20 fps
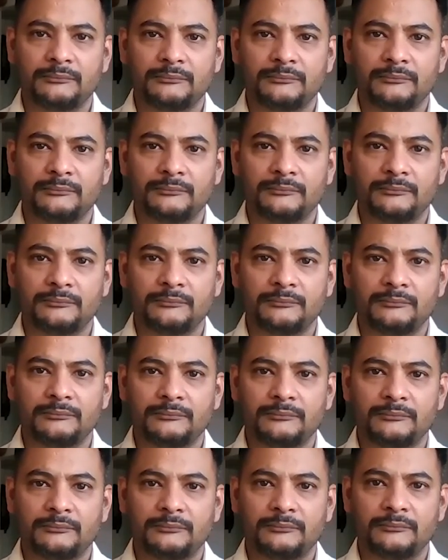
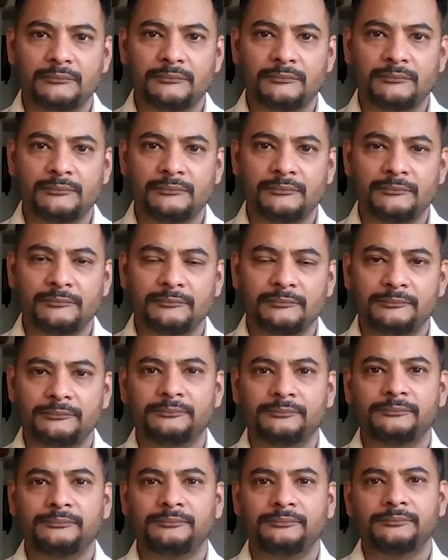
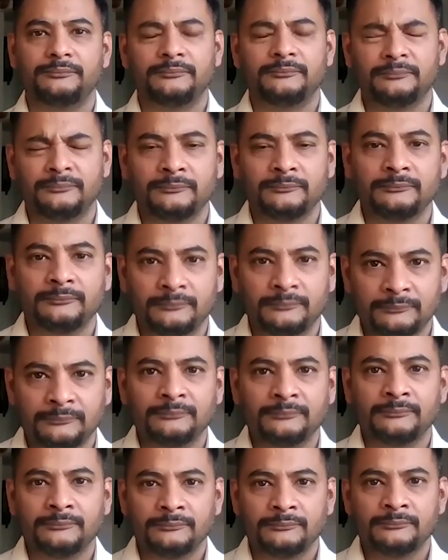
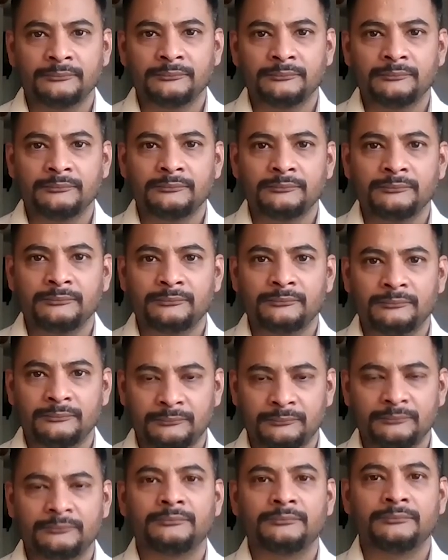
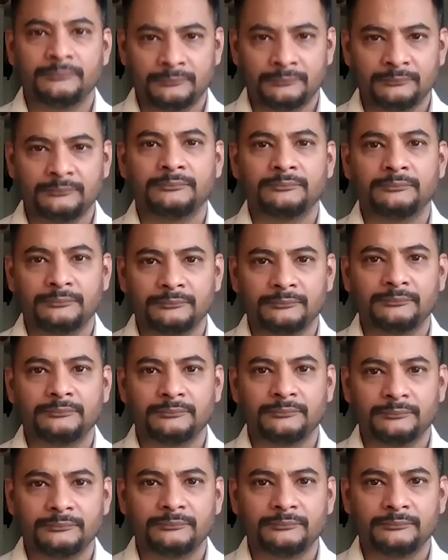
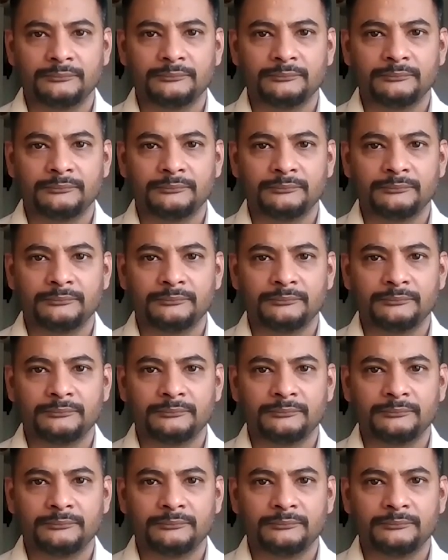No words are spoken by the person on screen.